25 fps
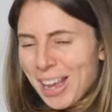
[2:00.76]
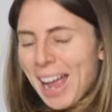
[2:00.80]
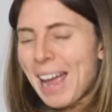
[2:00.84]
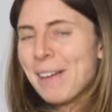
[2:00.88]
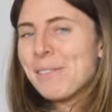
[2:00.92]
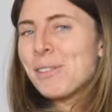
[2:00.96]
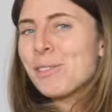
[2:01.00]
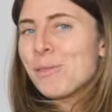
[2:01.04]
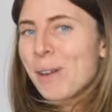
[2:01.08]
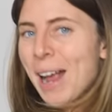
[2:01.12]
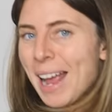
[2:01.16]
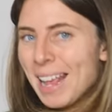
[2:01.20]
I
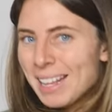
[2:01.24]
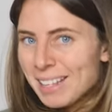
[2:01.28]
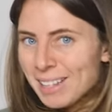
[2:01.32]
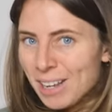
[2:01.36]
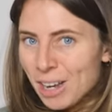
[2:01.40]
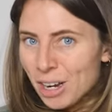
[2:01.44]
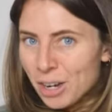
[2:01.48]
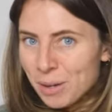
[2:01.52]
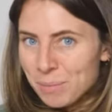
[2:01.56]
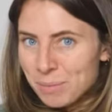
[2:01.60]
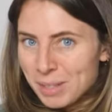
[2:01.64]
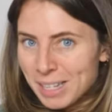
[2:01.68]
have a rare
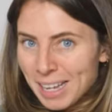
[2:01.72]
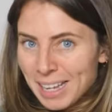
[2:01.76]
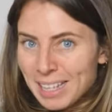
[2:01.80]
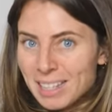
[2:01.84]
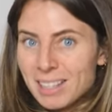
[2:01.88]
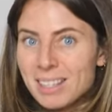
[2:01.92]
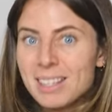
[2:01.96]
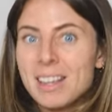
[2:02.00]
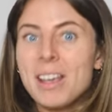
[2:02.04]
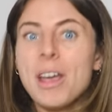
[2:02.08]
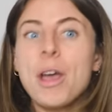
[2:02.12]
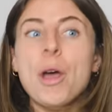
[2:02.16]

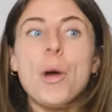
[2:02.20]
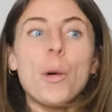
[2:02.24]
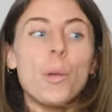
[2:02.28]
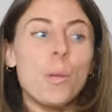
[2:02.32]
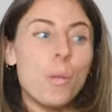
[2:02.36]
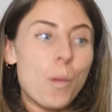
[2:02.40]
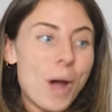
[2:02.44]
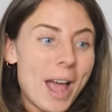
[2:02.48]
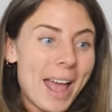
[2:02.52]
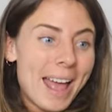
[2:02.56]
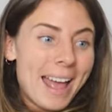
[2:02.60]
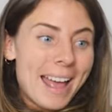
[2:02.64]
circumstance
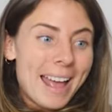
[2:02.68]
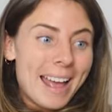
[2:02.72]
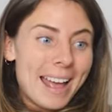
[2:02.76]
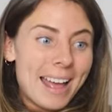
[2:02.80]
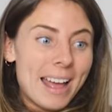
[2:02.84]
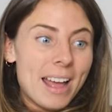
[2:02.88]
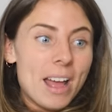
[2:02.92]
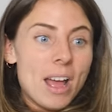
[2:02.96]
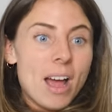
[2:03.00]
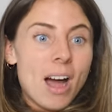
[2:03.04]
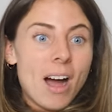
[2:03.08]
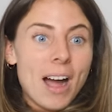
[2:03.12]

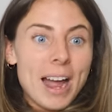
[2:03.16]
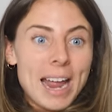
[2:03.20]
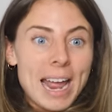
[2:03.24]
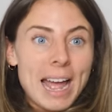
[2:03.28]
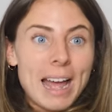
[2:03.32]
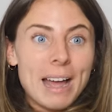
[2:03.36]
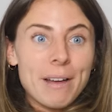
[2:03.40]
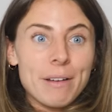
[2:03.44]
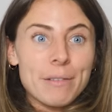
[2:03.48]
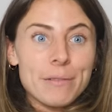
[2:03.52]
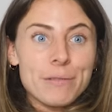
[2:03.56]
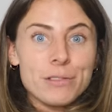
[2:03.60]
where I
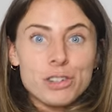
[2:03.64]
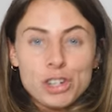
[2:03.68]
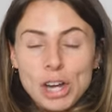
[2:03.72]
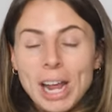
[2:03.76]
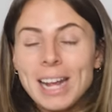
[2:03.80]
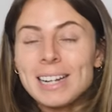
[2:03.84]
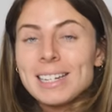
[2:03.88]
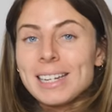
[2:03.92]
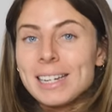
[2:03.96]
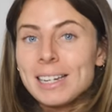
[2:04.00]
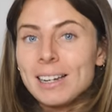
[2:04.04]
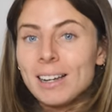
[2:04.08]
have
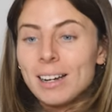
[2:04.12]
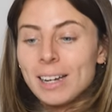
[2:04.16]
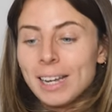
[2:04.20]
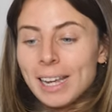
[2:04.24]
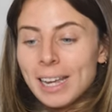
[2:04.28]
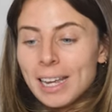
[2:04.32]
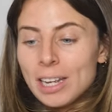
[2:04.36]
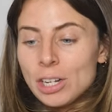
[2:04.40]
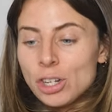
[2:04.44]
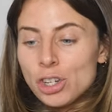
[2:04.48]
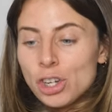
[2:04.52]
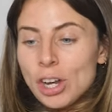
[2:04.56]
checked-in
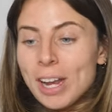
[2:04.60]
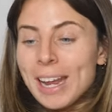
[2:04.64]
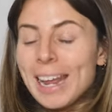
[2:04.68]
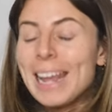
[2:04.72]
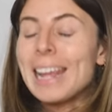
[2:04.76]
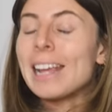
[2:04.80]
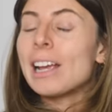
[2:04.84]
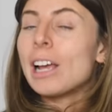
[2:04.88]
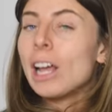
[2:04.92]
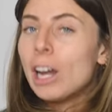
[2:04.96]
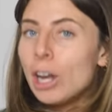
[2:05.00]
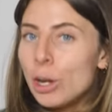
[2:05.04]
luggage
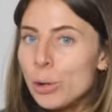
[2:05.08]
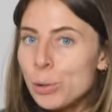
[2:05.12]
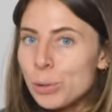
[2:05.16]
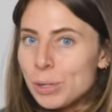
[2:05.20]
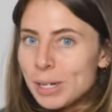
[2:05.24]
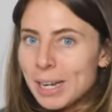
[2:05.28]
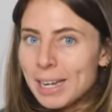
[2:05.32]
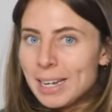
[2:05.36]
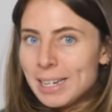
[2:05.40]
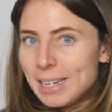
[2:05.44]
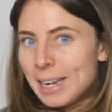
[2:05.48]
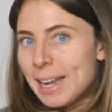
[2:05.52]

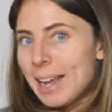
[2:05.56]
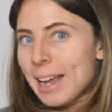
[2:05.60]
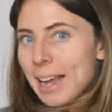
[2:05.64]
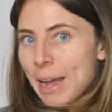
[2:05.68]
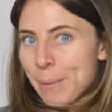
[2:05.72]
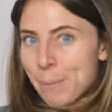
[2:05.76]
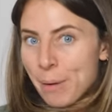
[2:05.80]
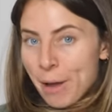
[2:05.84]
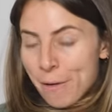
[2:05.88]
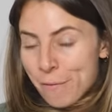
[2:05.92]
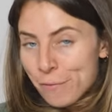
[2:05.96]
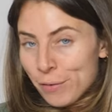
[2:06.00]
included
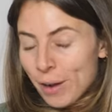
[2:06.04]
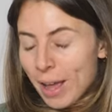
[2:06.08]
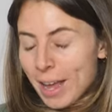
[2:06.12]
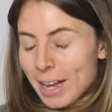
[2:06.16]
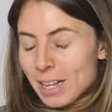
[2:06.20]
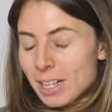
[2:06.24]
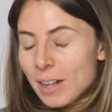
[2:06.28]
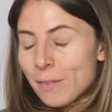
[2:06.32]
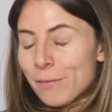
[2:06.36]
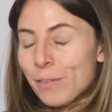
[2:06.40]
in my flights.